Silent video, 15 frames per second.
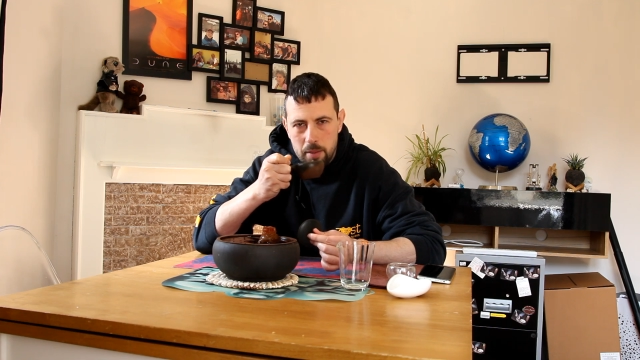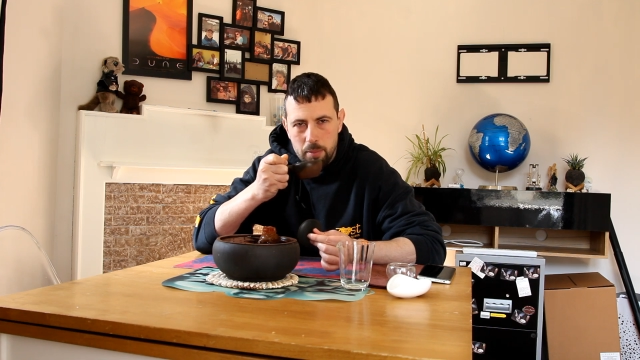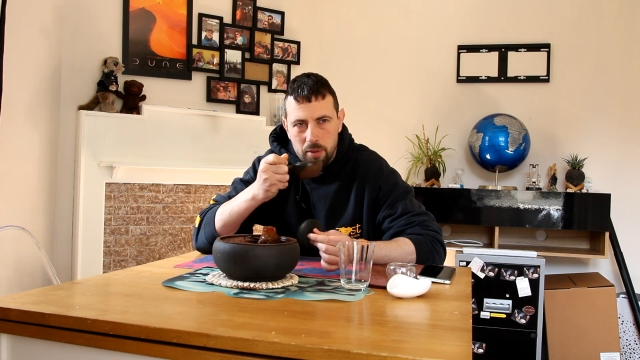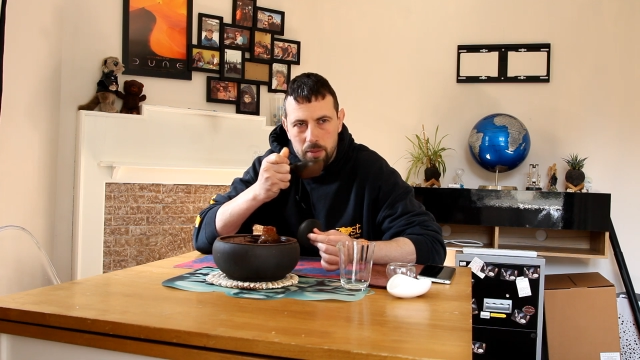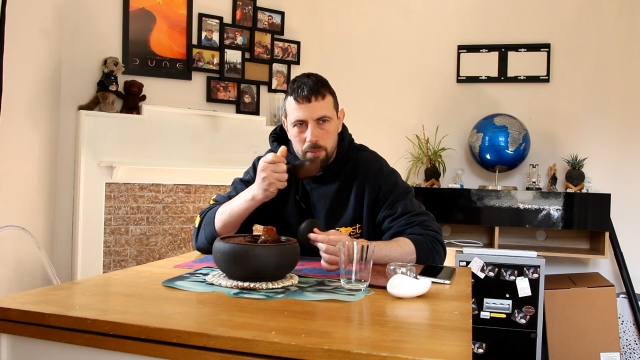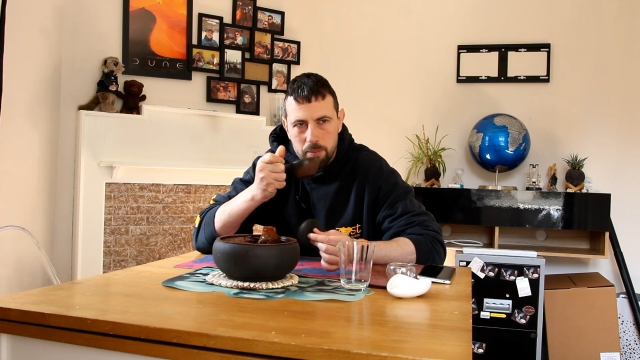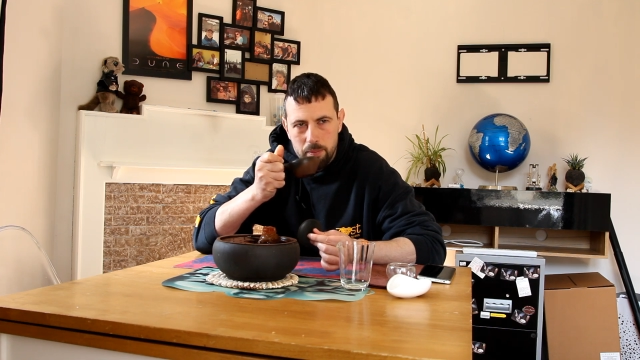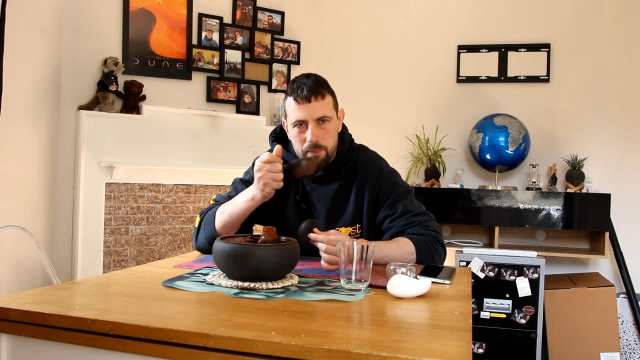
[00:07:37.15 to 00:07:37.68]

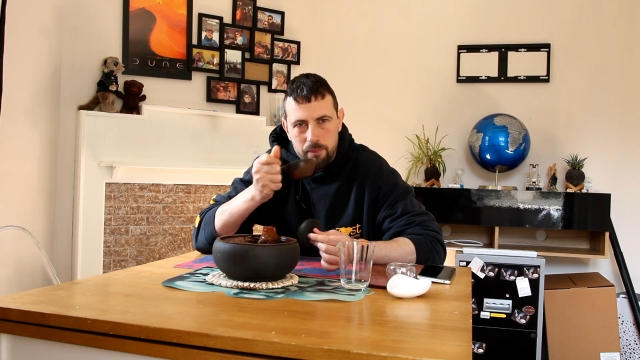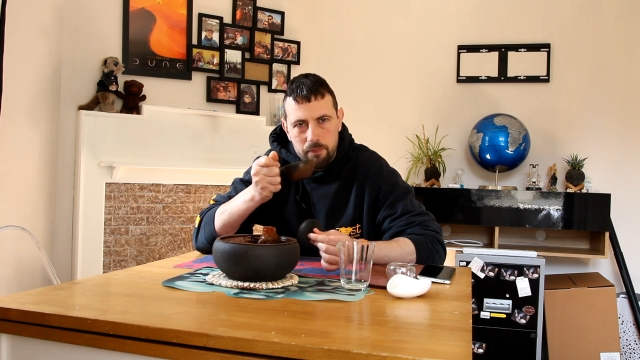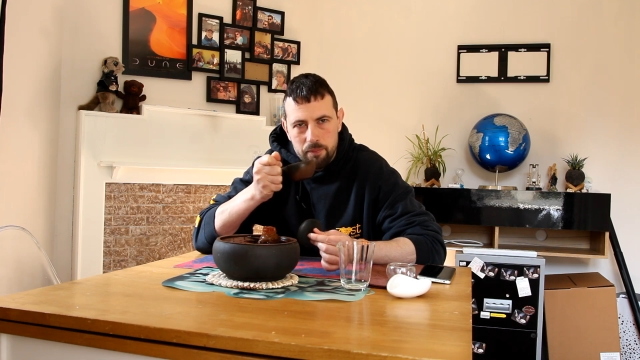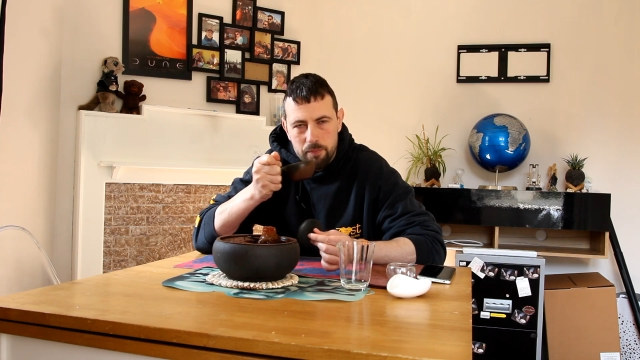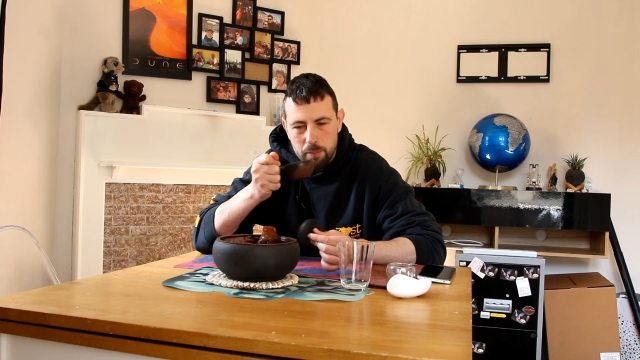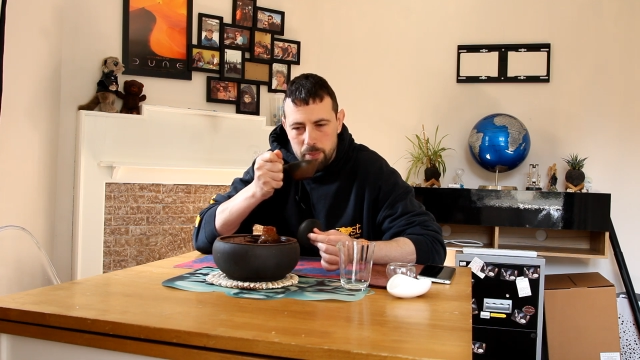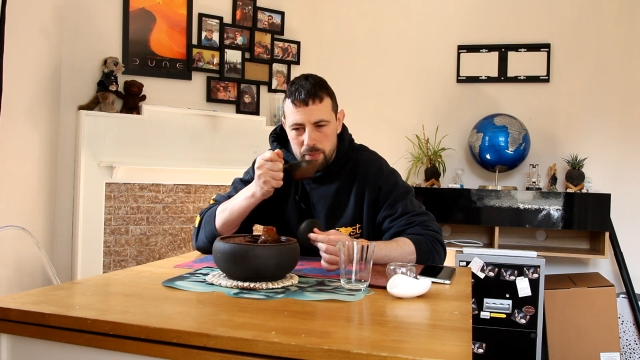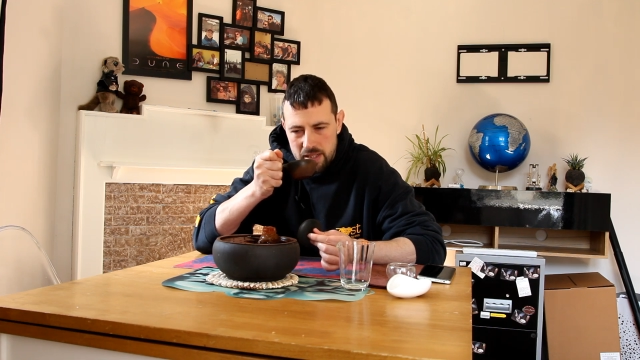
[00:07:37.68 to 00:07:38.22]
but
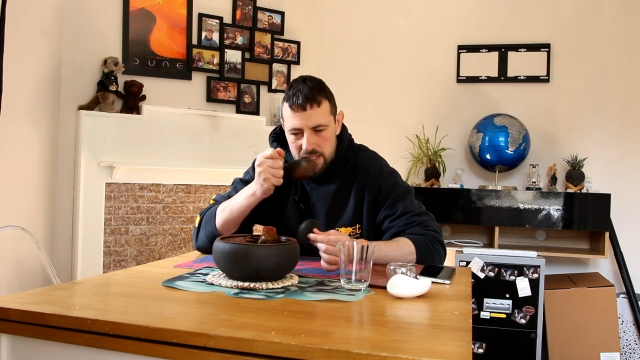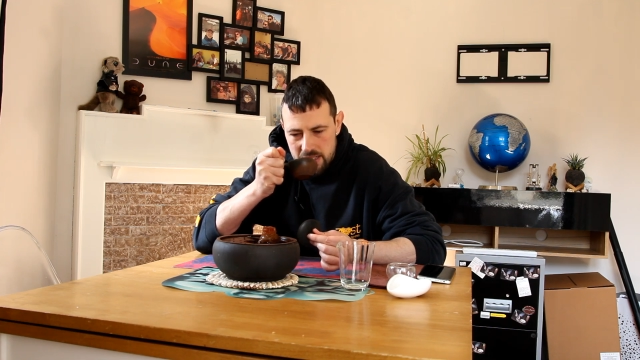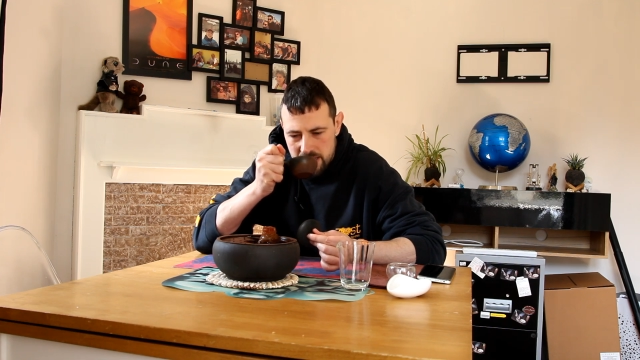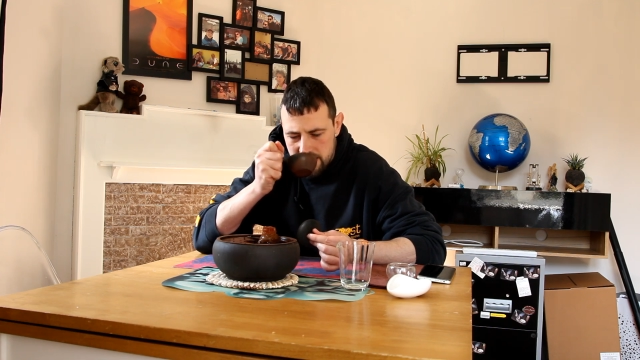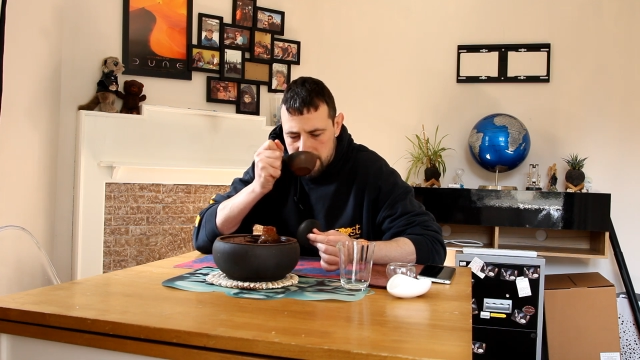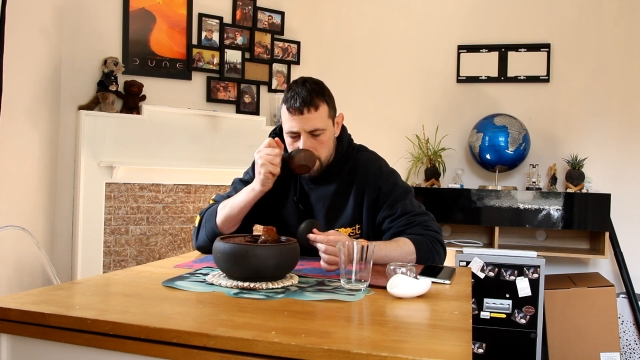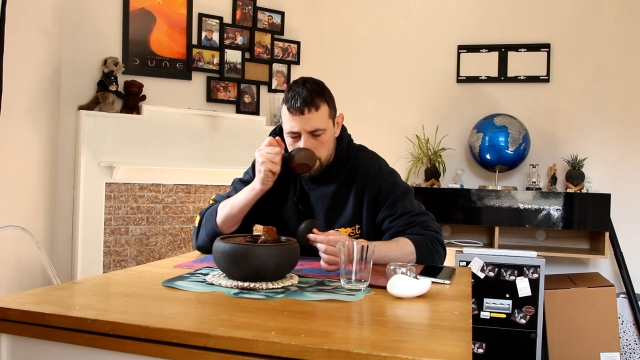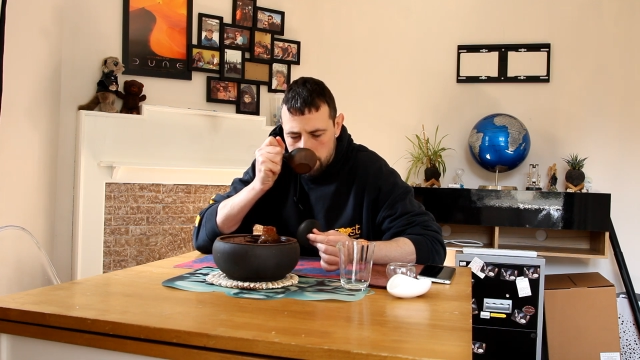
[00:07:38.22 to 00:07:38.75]

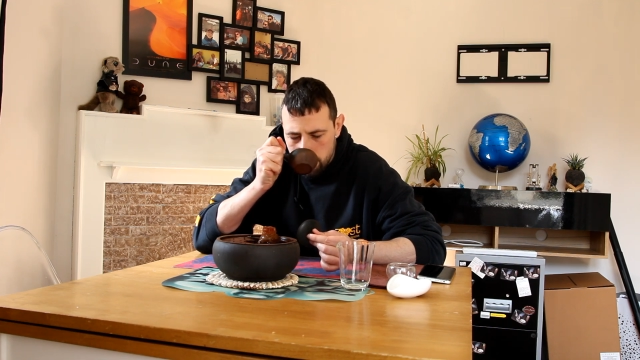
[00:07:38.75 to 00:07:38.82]
peas.